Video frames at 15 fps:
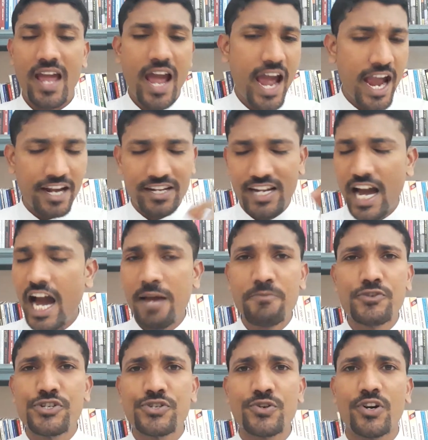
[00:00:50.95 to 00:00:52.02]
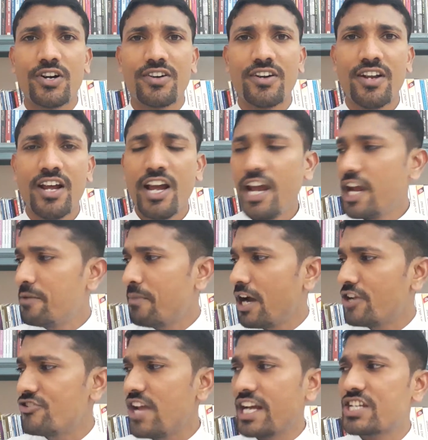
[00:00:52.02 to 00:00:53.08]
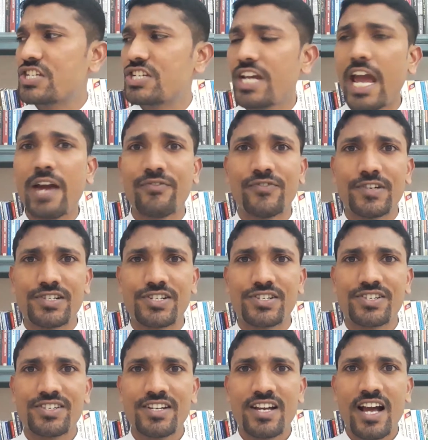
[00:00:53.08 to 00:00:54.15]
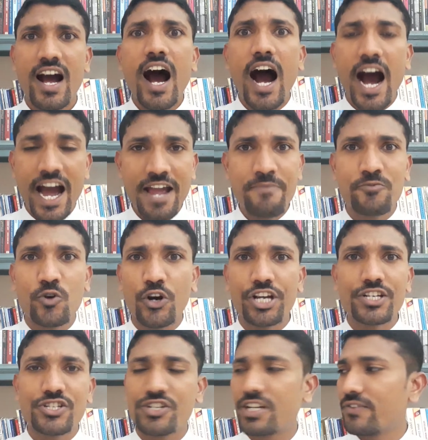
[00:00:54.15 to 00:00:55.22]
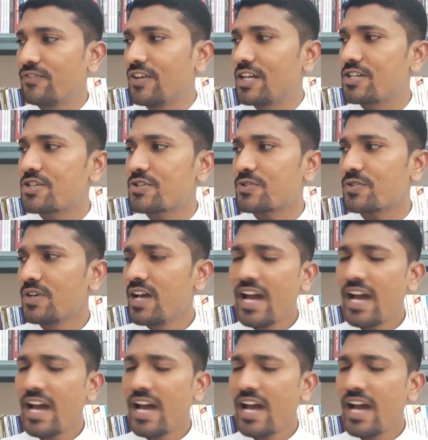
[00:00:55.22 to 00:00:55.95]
and I'm sure in my next effort, I am going to defeat you.